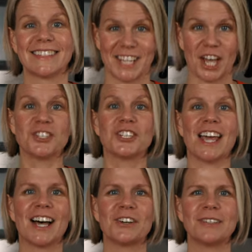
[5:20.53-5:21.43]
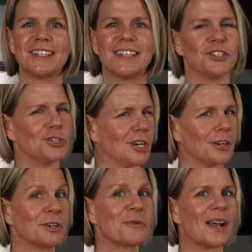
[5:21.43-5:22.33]
Touchdown,
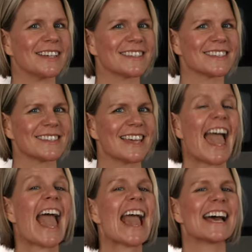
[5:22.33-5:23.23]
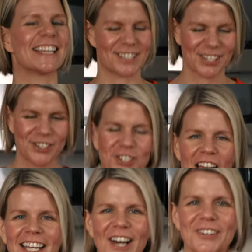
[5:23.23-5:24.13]
Jerry Rice. And
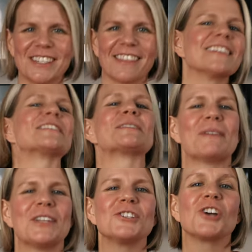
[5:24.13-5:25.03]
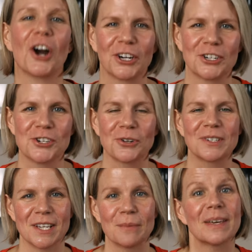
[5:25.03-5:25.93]
check out this spinach
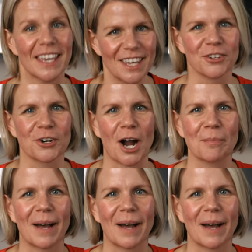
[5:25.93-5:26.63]
artichoke dip in the crock